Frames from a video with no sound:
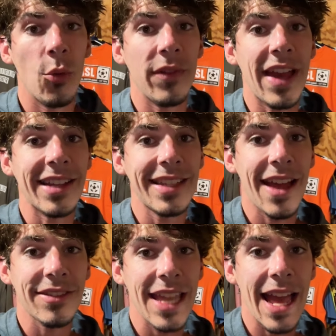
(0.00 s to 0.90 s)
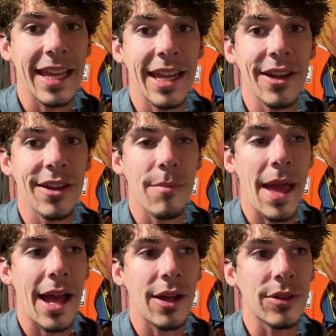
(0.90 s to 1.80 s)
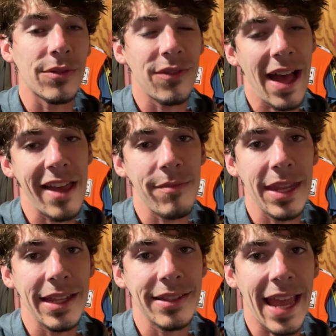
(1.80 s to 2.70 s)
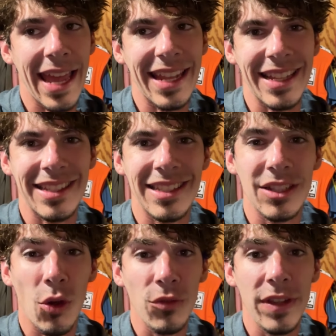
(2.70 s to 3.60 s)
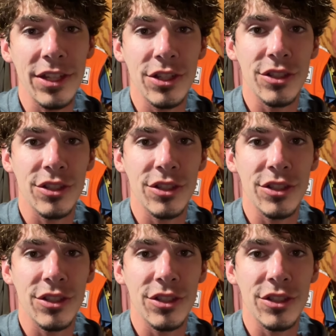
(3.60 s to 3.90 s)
Got staff snack here in about five minutes and it's goldfish.